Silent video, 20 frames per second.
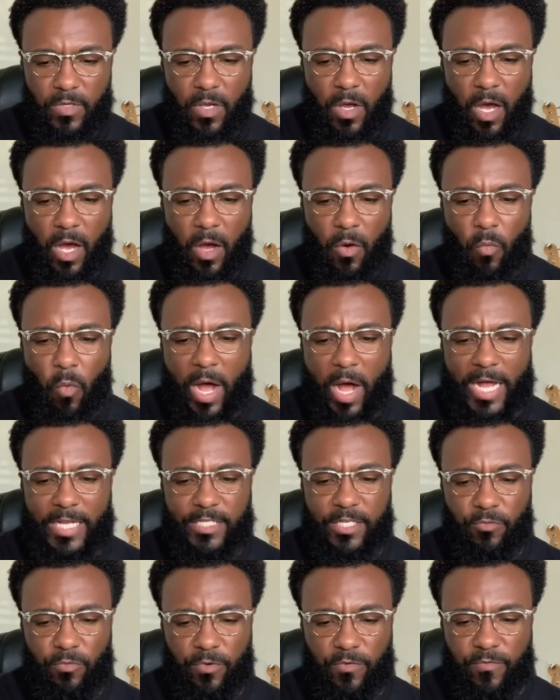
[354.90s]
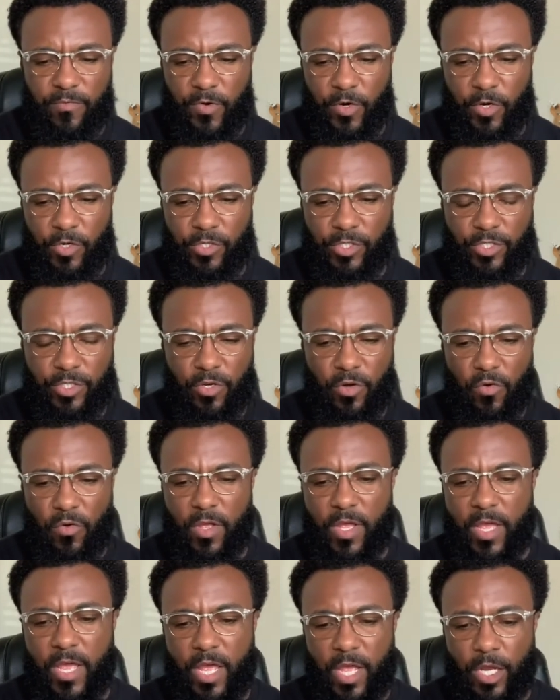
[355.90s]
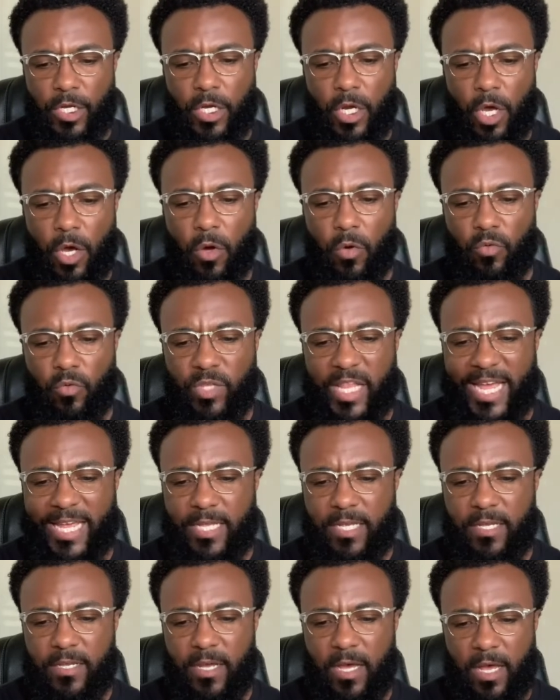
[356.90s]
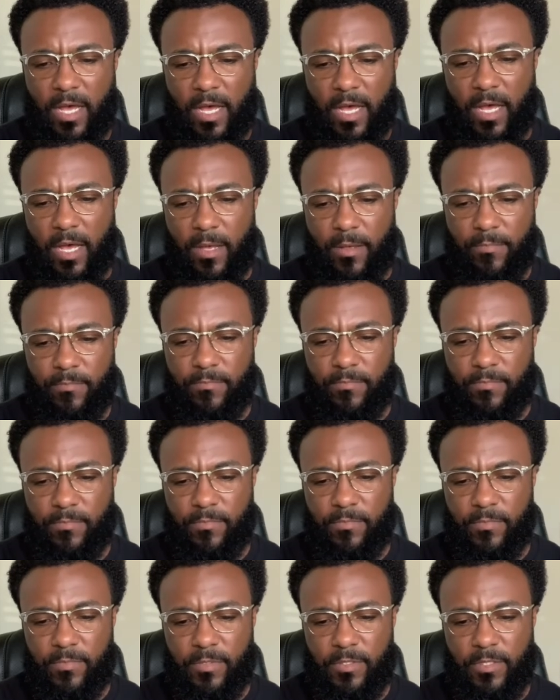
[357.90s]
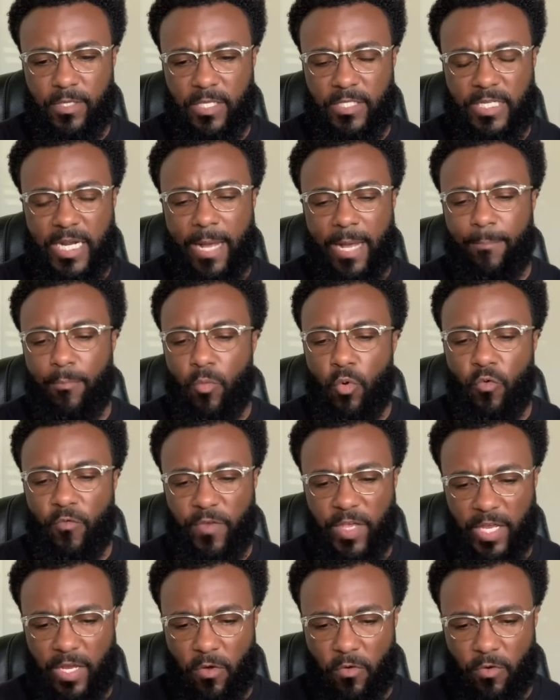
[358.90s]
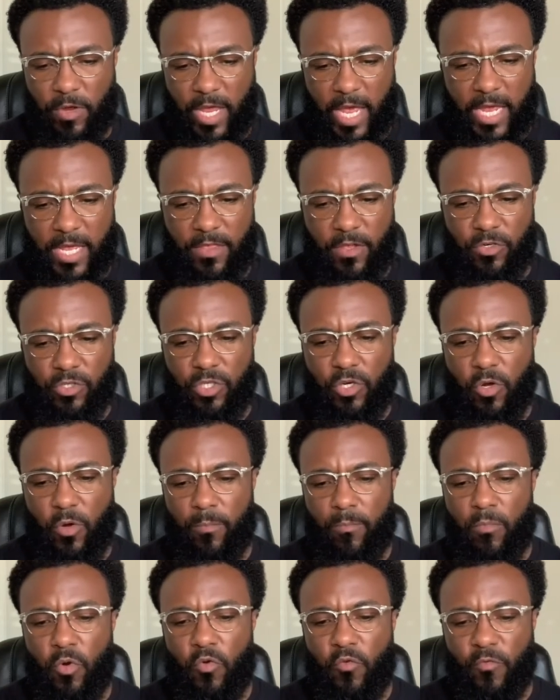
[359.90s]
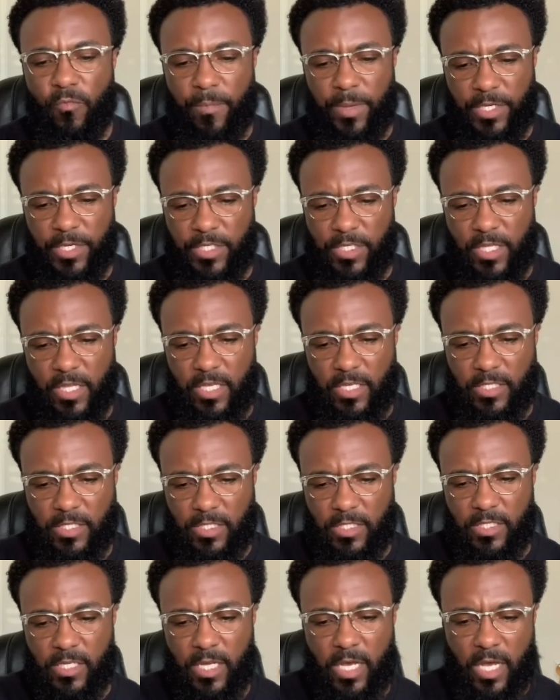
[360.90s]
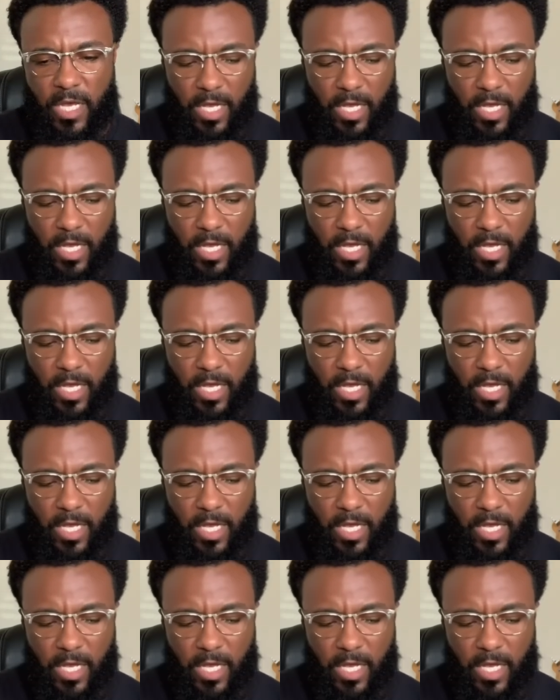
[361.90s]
Wands in reverse. So no, like, it's not moving, okay? There's no movement to this